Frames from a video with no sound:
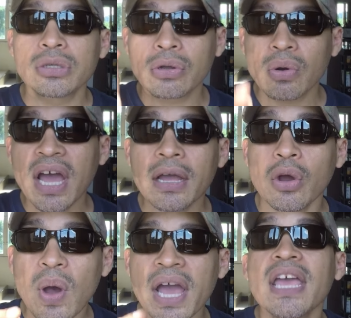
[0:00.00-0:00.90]
So
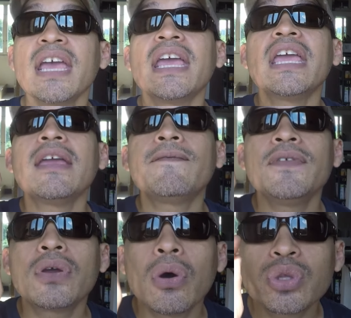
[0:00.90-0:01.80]
Kawhi,
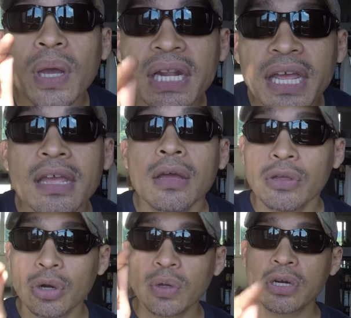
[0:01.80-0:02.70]
if you go to LA,
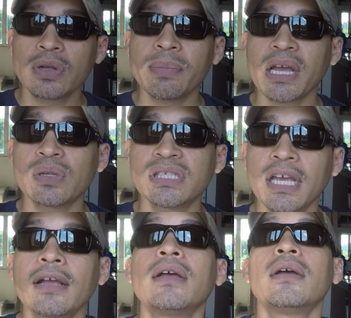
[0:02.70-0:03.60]
you know what Guerilla Mike will
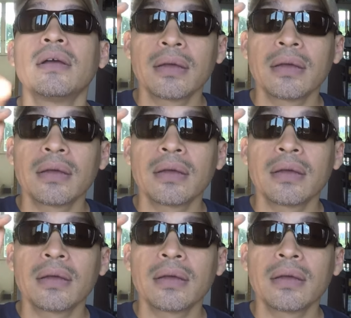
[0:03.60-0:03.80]
say?